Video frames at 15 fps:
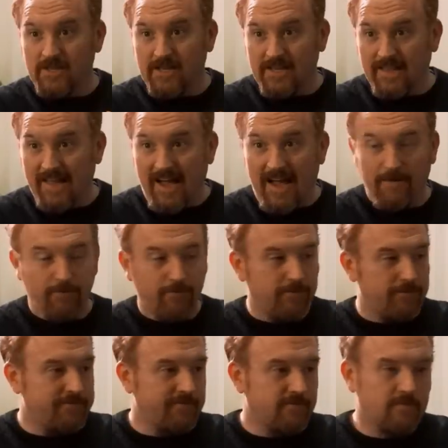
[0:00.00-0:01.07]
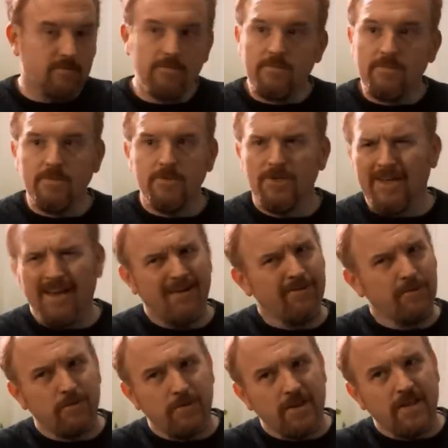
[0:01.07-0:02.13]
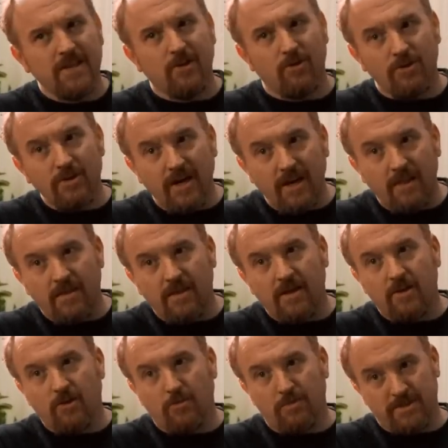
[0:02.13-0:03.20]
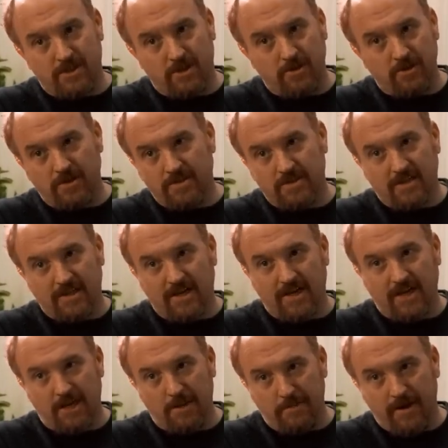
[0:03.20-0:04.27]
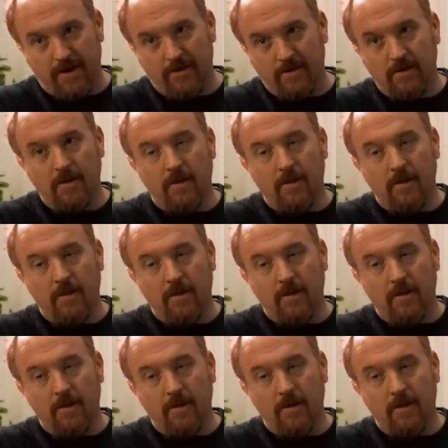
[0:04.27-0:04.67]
and they laugh, you haven't really learned anything and your material isn't getting any better.